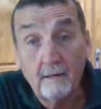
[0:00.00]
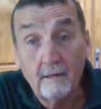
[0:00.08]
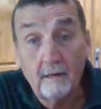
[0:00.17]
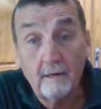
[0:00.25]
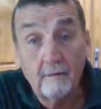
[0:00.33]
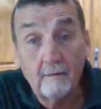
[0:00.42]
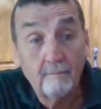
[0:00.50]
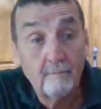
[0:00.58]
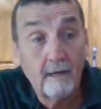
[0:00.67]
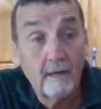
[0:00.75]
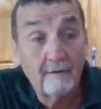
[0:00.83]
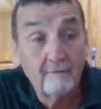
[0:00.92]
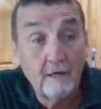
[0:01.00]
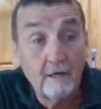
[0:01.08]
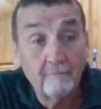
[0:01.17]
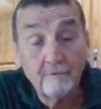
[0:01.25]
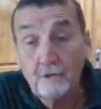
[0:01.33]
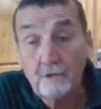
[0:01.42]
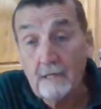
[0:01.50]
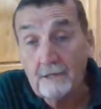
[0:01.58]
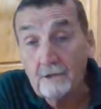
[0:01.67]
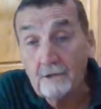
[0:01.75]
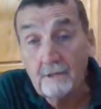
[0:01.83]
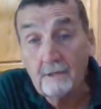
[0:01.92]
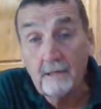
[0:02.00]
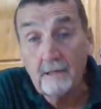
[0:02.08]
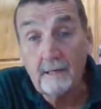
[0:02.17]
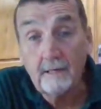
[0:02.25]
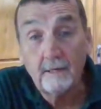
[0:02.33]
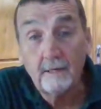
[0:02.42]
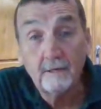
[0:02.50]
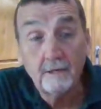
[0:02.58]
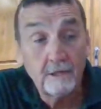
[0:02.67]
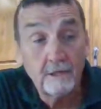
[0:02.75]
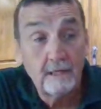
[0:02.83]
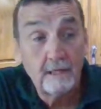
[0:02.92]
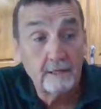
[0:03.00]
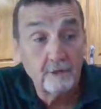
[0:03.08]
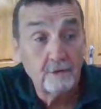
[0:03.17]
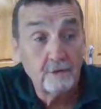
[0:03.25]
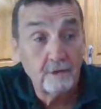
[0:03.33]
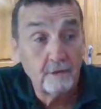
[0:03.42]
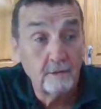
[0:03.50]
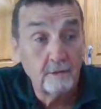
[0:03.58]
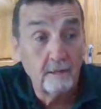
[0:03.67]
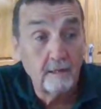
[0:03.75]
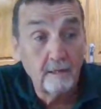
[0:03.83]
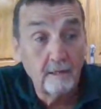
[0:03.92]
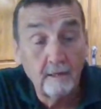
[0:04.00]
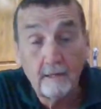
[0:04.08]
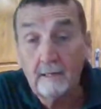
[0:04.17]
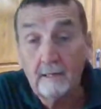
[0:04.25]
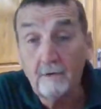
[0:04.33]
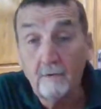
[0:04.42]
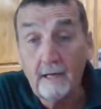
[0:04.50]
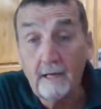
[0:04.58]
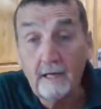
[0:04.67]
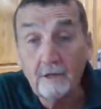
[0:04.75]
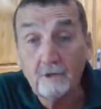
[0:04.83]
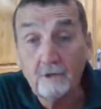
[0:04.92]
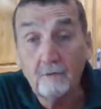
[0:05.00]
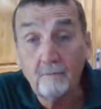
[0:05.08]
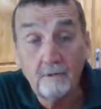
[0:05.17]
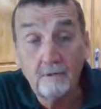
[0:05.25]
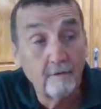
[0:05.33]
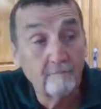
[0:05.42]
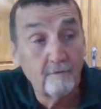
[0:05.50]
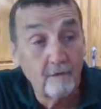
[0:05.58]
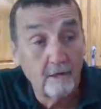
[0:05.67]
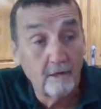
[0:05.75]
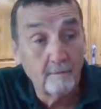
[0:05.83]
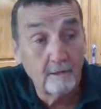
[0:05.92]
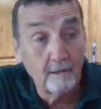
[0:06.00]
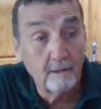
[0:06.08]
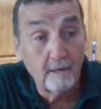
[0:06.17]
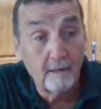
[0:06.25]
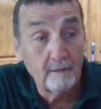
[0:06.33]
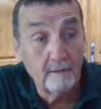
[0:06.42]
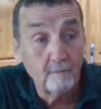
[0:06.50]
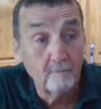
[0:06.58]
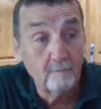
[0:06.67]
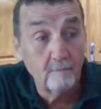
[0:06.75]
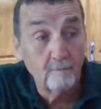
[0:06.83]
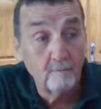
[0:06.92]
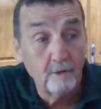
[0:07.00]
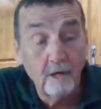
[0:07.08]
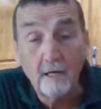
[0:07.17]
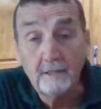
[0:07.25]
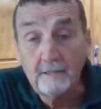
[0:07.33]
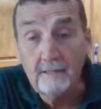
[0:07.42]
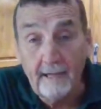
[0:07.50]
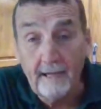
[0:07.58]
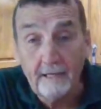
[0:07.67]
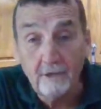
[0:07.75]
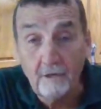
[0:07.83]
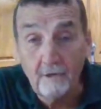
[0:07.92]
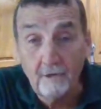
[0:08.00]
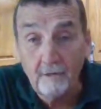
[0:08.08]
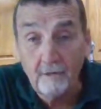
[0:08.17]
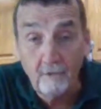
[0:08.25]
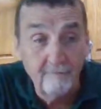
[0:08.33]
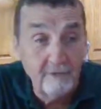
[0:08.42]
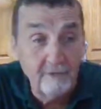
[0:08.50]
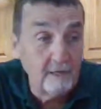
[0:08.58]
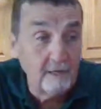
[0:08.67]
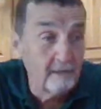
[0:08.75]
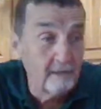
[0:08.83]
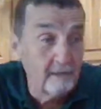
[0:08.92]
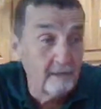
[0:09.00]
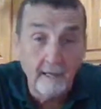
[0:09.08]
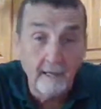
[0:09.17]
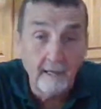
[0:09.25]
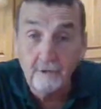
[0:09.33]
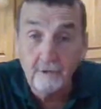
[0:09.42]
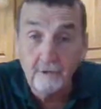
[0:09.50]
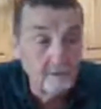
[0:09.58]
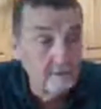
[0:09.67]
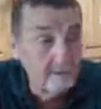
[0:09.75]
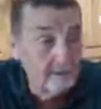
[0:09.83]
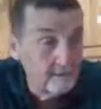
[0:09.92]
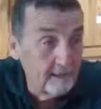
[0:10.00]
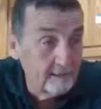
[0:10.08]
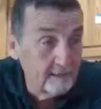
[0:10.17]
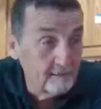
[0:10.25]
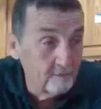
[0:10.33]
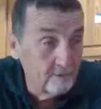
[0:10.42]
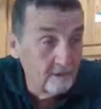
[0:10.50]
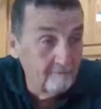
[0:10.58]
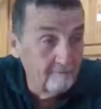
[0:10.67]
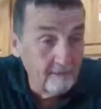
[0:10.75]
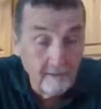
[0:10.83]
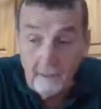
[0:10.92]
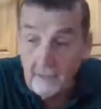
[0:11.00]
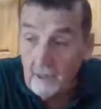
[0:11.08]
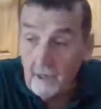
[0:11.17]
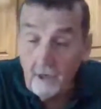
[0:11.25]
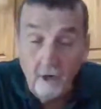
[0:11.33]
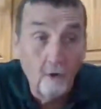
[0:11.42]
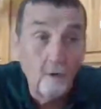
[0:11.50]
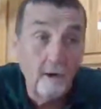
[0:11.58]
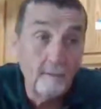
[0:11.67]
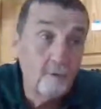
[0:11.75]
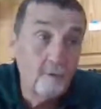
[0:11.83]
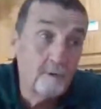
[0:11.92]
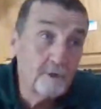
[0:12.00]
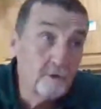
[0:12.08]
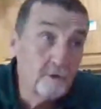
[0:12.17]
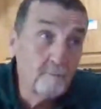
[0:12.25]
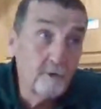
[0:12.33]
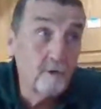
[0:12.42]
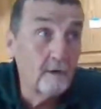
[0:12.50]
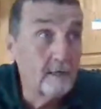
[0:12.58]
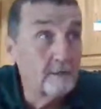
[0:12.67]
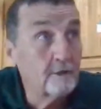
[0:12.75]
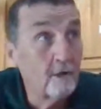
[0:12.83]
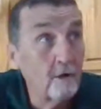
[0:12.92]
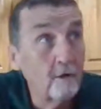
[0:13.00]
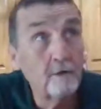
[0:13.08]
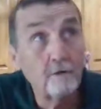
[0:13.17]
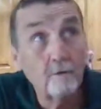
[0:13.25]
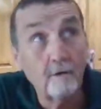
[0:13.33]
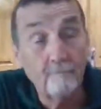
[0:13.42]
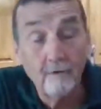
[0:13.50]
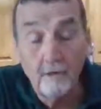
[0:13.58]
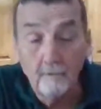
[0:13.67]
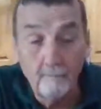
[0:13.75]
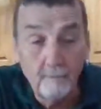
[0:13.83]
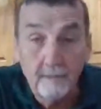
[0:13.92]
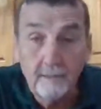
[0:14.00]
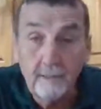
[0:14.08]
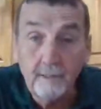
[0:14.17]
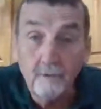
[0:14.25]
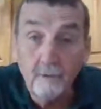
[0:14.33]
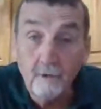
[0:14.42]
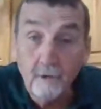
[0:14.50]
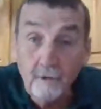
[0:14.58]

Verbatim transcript: um, have a conversation and a connection and interaction with the phenomena. I mean, contact, you hear the movie Contact or you hear these guys on TV. Oh, I'm a whistleblower. I saw a UFO. Big deal.